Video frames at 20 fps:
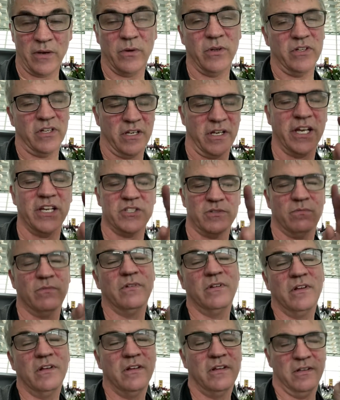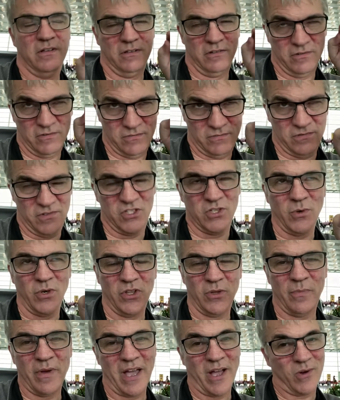Well, I guess 2 on
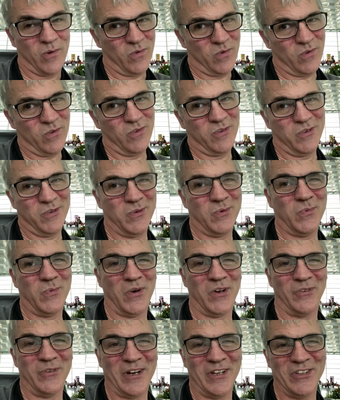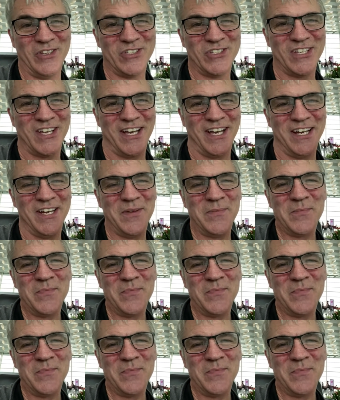the back, 1 around the side.